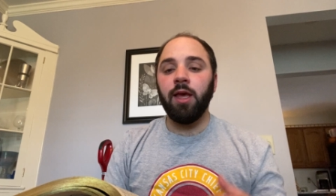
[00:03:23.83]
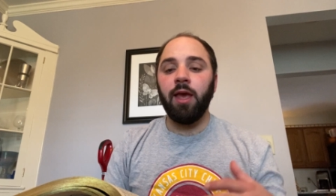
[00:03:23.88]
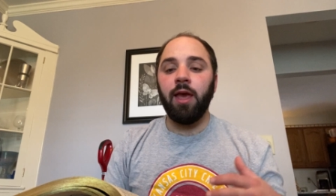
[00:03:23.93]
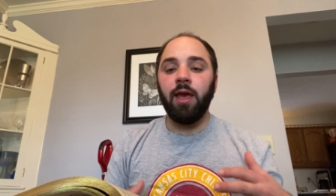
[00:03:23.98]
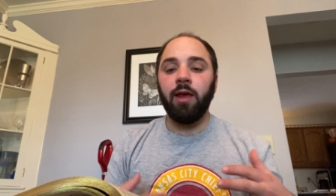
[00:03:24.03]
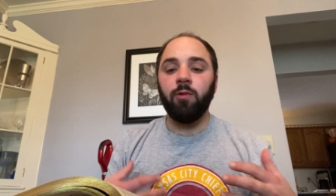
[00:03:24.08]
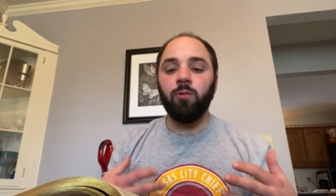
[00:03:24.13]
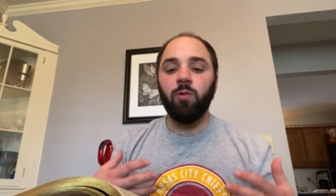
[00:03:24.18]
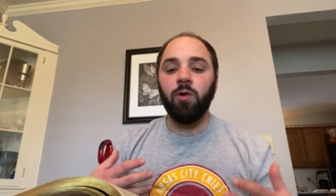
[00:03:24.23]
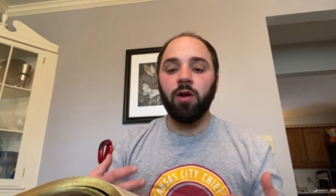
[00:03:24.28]

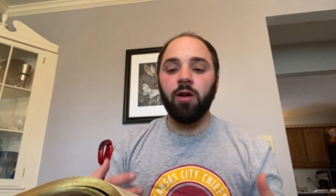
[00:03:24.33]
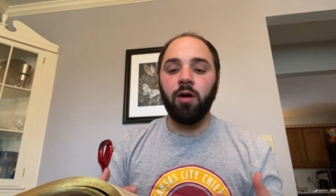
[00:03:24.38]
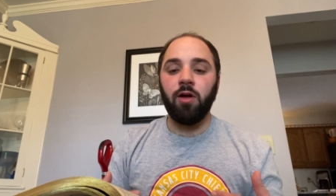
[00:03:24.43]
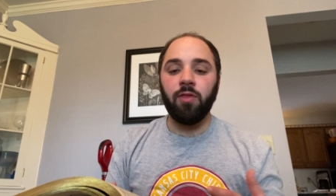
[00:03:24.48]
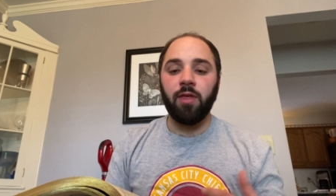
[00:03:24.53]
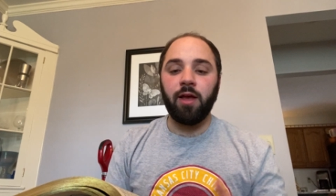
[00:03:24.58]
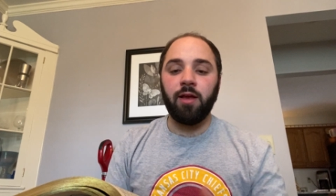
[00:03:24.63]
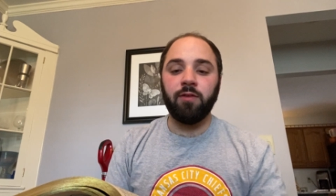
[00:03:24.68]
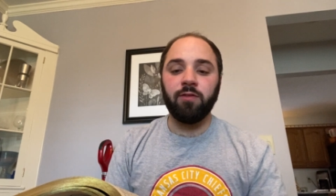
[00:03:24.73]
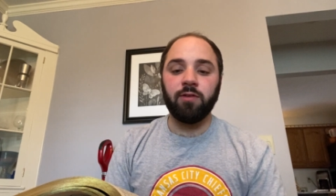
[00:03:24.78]
and what all
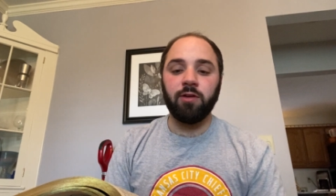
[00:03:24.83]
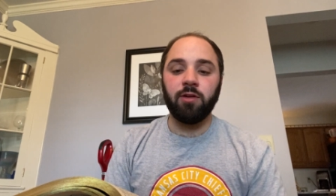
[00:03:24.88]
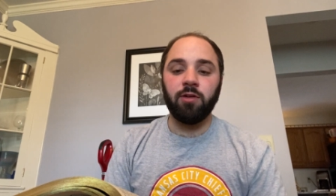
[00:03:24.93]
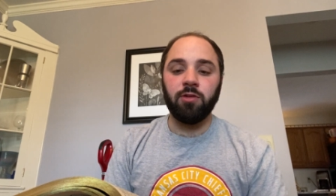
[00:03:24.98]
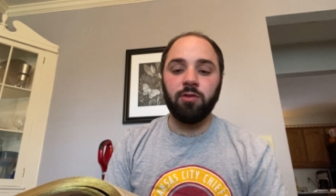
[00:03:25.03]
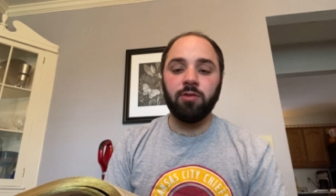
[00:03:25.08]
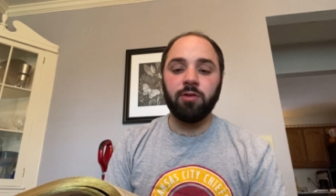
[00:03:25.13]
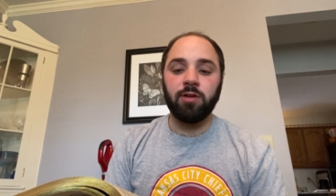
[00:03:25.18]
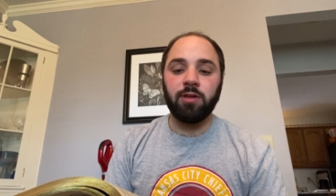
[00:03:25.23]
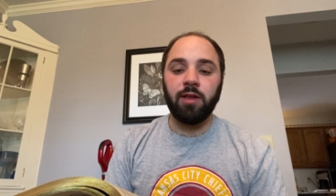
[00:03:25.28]
that is going to
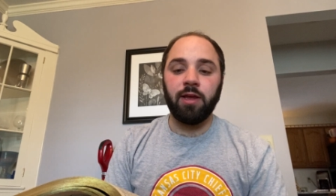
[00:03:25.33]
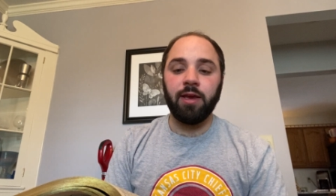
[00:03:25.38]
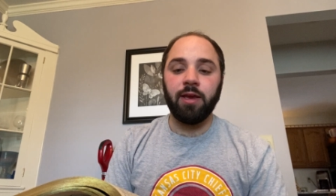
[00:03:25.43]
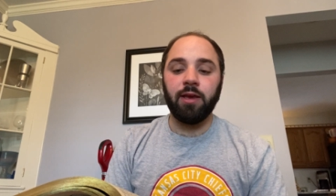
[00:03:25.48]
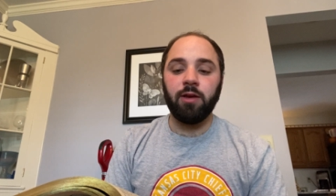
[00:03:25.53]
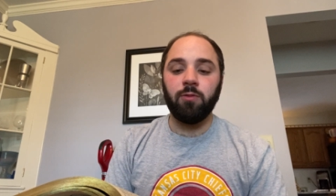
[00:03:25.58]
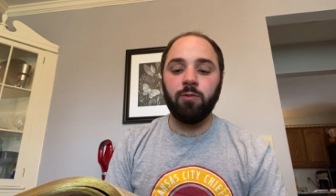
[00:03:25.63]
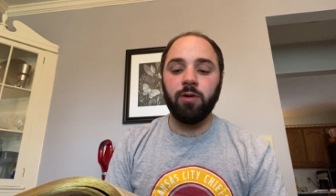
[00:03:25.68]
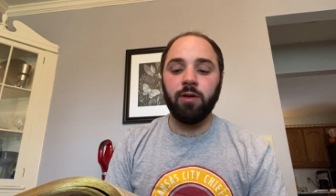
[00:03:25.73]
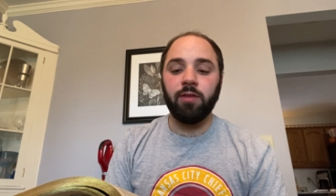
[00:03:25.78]
look
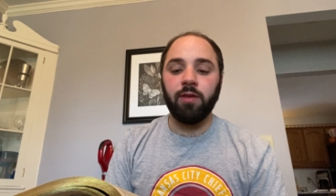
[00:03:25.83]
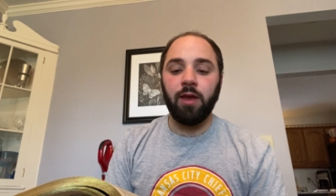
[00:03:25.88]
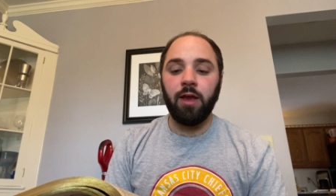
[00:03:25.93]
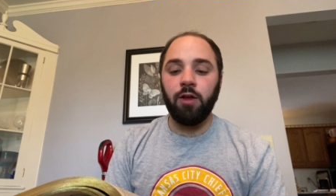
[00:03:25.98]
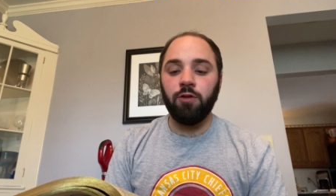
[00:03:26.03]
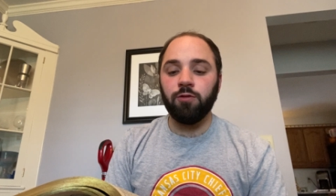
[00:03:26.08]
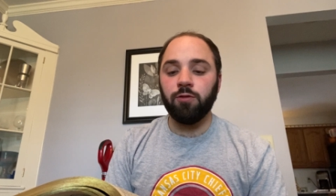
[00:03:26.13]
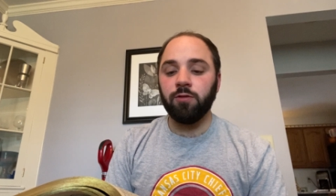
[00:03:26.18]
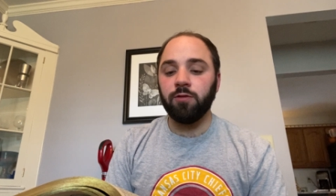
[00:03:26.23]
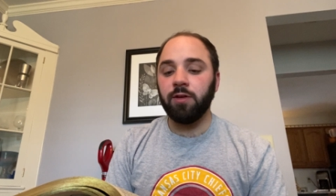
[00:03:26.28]
like with
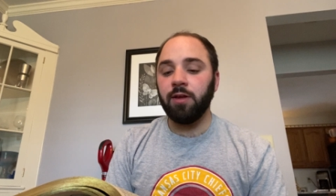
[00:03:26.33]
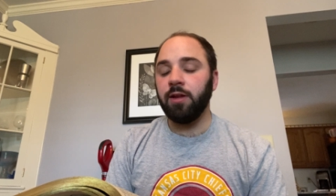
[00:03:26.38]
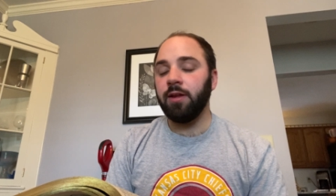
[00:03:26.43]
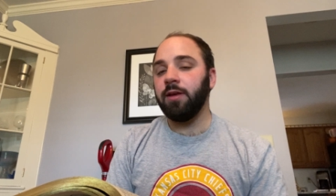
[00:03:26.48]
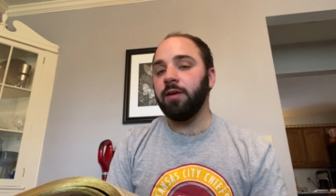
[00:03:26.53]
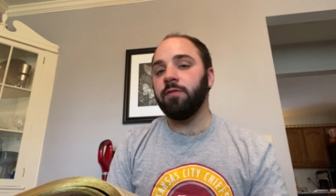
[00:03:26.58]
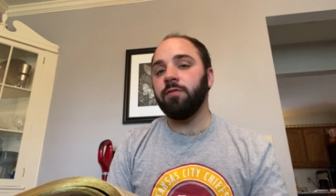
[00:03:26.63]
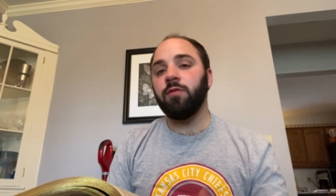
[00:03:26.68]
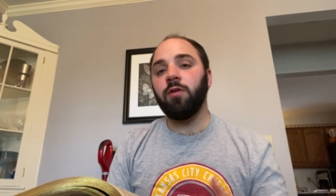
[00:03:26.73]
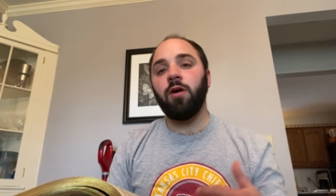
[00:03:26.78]
angels getting
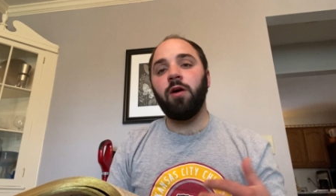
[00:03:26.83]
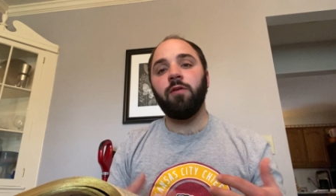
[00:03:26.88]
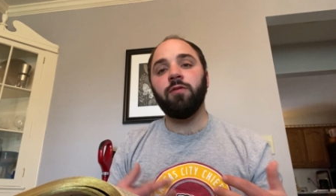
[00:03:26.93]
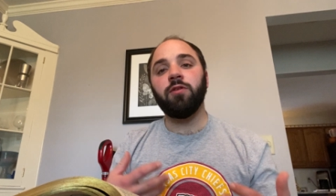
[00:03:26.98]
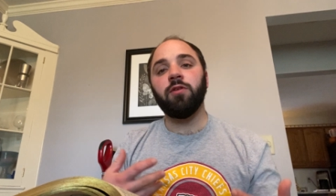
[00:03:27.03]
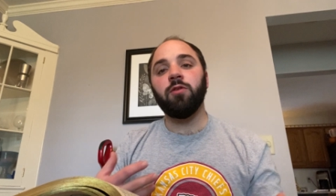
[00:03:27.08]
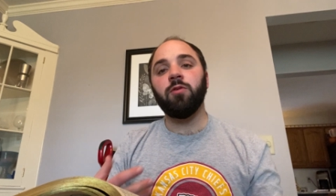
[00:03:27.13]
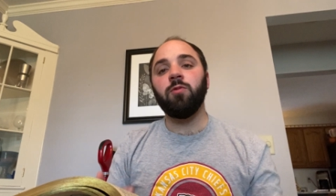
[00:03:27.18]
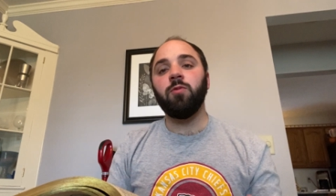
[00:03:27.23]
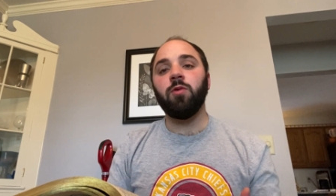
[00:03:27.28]
involved
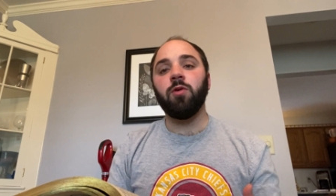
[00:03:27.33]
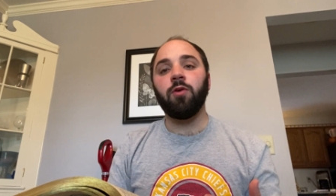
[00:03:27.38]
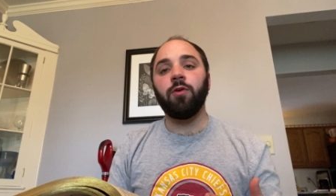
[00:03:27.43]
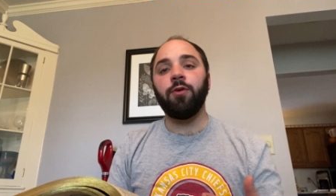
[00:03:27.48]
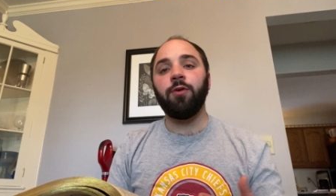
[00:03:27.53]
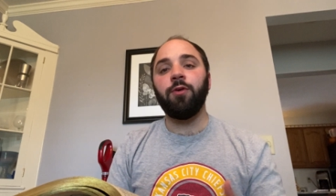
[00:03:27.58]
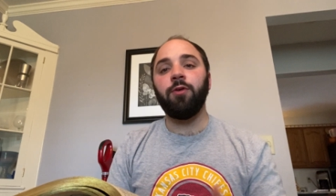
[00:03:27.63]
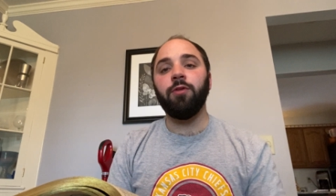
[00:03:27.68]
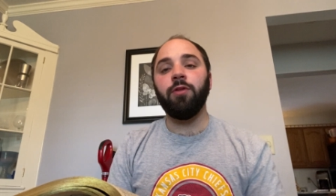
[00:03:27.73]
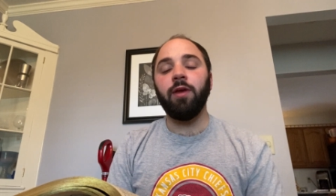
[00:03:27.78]
in the
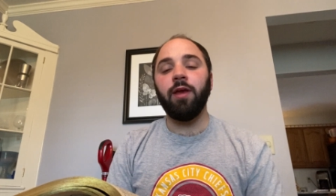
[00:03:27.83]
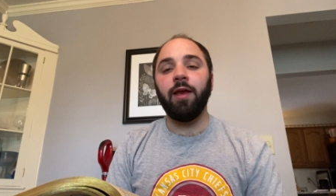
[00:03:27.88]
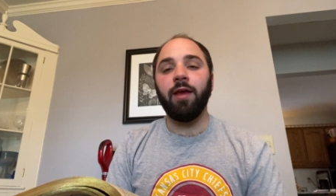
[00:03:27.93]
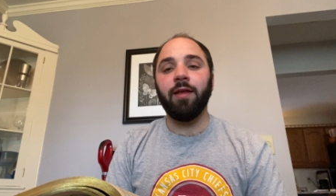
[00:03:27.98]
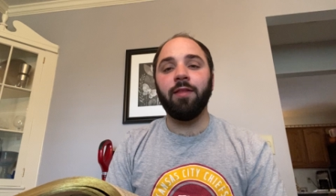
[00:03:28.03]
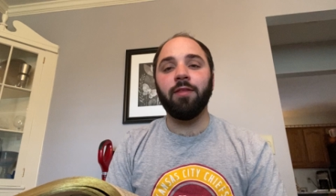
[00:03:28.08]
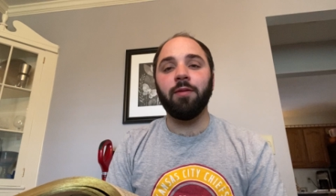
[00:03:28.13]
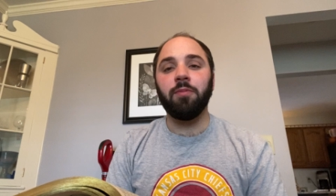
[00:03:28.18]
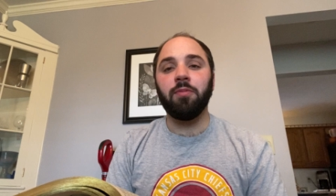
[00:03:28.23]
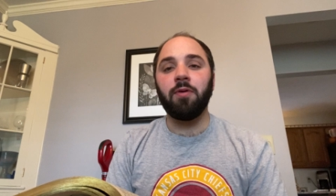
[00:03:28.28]
world
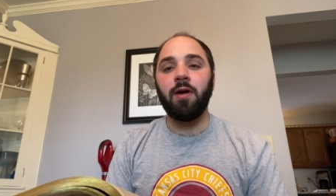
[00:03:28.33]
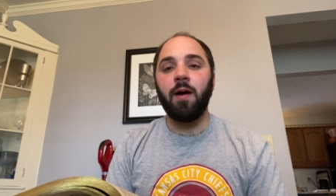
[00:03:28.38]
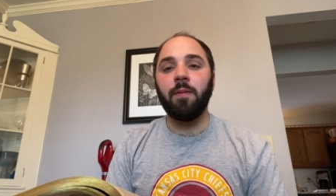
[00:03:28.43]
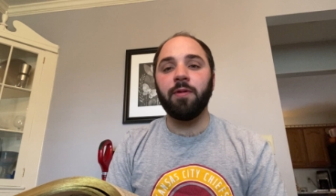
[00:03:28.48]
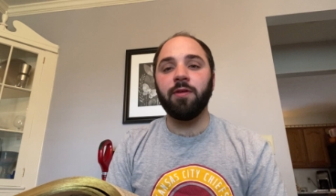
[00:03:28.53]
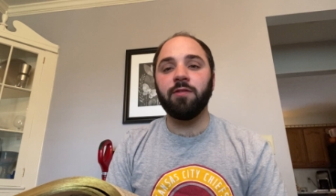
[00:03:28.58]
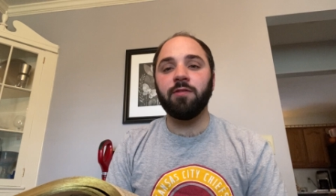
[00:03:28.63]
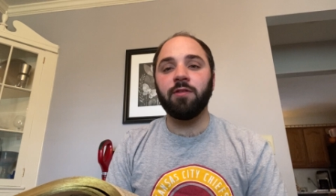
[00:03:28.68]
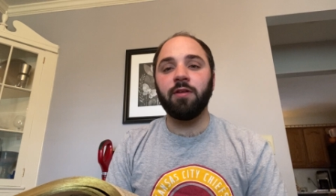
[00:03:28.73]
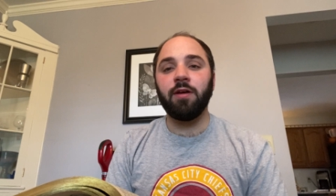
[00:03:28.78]
and the
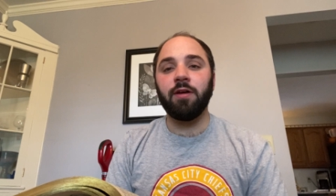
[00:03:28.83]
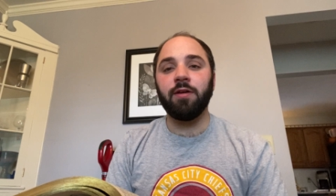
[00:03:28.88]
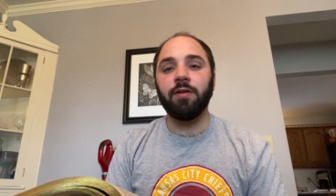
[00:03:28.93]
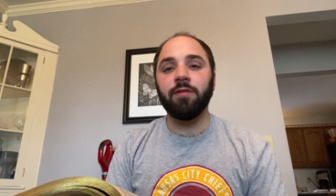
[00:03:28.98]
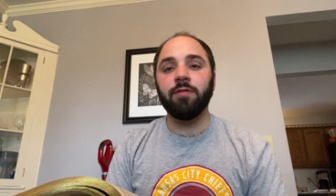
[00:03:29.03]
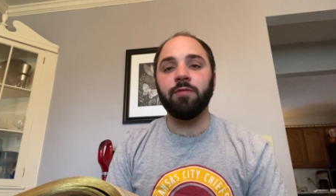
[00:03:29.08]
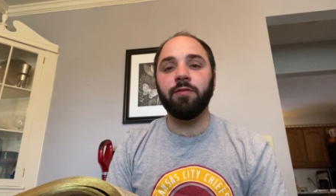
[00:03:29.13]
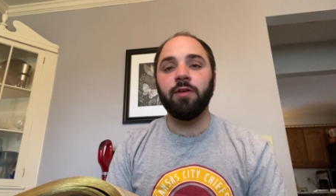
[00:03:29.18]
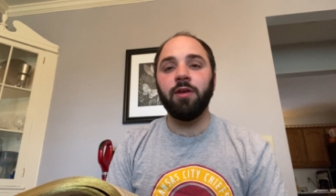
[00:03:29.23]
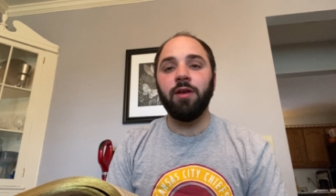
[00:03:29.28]
promise
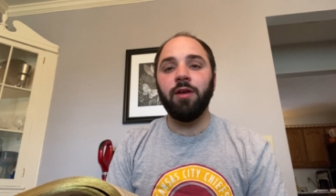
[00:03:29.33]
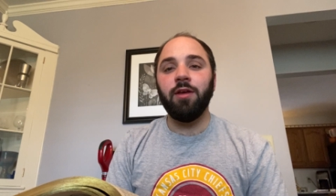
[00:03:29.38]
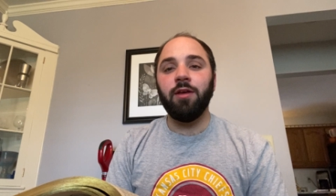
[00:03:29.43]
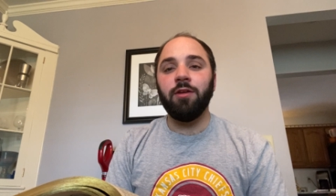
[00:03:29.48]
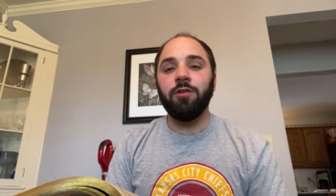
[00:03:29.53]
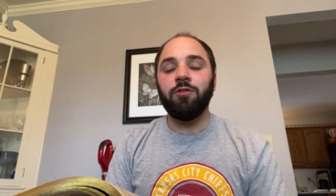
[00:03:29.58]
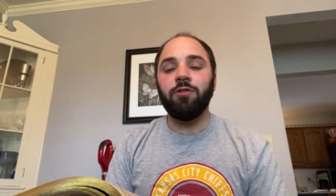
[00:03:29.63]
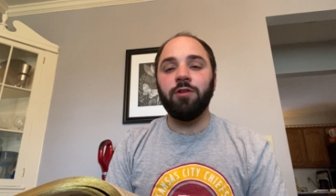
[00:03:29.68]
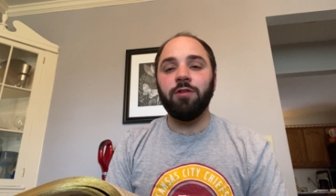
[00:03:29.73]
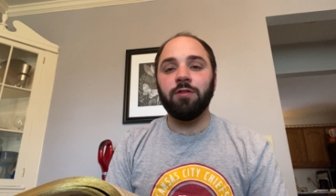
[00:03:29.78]
of
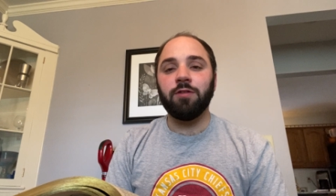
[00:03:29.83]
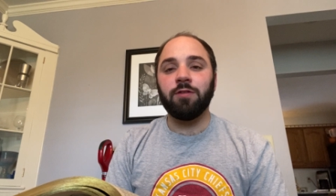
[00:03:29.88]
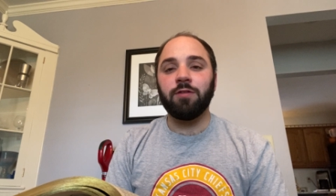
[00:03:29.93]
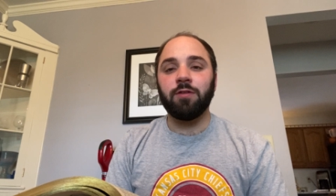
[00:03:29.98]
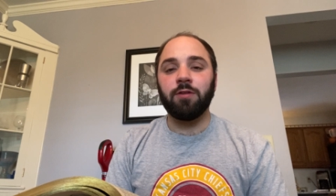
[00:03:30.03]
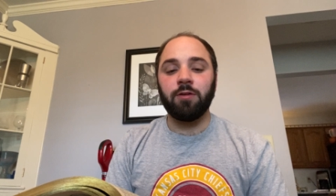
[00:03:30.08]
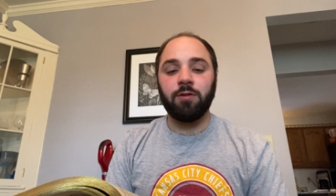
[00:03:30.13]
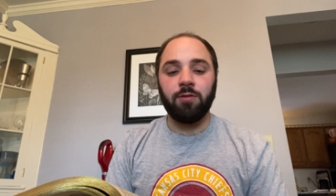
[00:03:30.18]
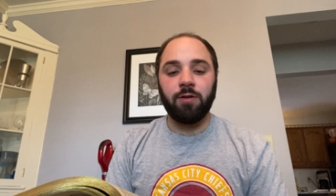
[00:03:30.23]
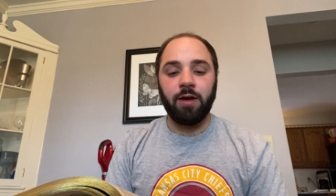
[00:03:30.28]
Jesus
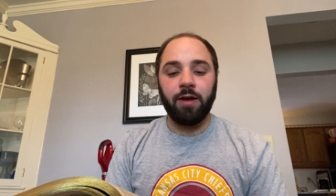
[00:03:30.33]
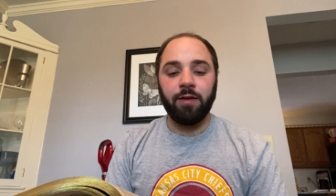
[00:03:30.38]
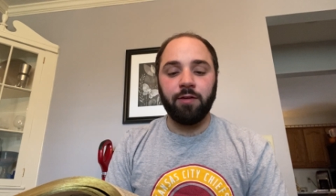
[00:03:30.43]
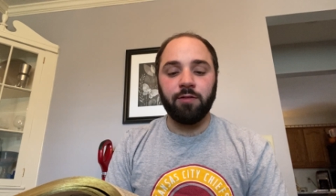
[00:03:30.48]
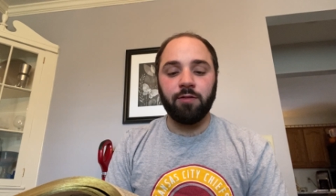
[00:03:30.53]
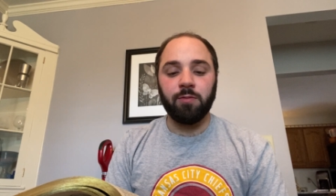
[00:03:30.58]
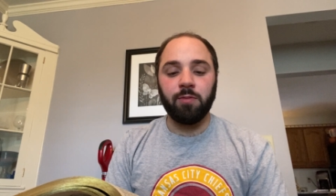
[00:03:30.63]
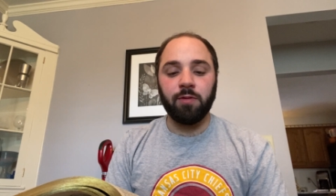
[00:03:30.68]
the Christ.